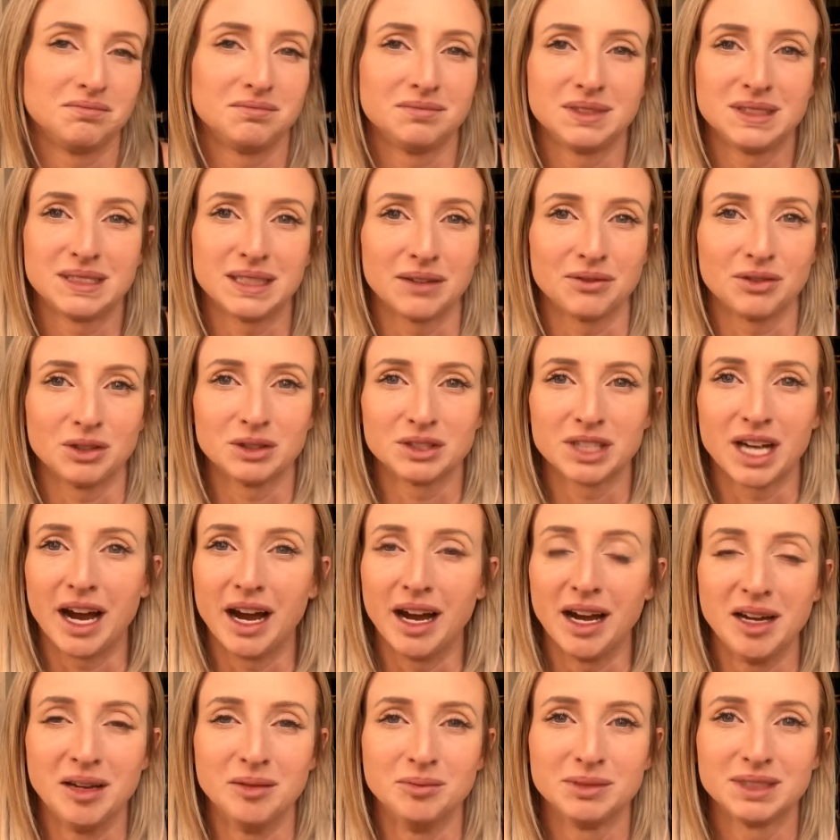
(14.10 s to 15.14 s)
several
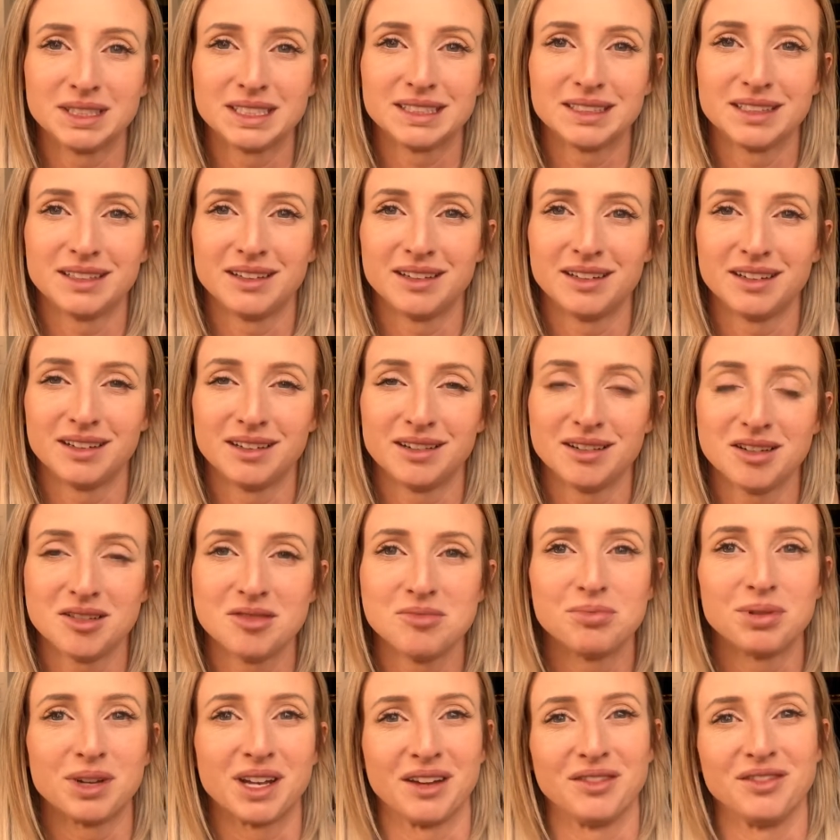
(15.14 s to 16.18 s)
times,
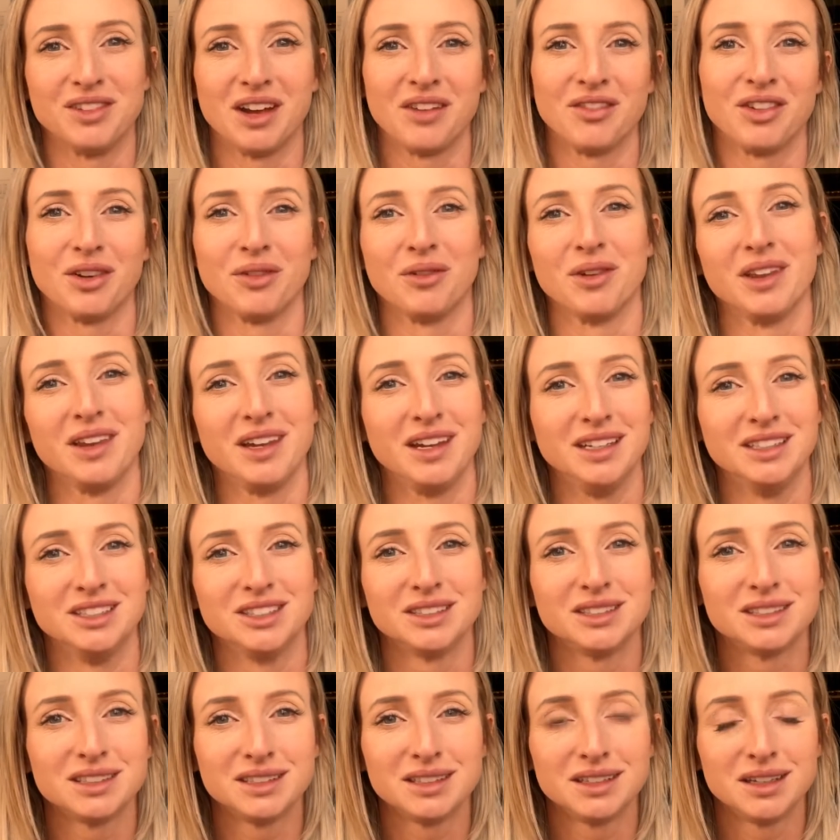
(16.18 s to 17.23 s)
but I've never really
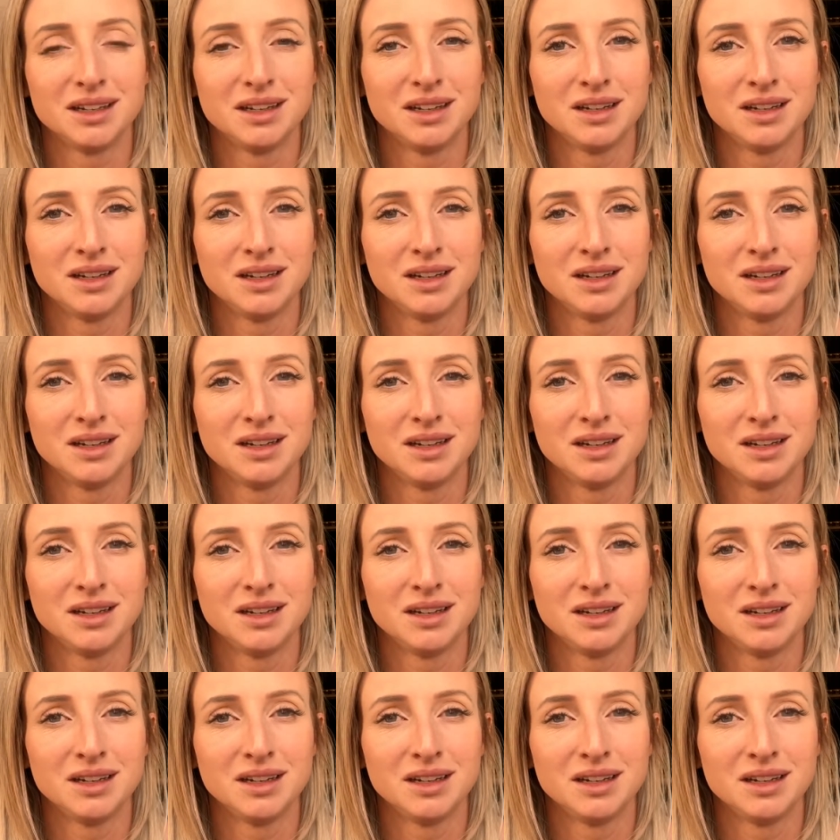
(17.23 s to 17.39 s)
just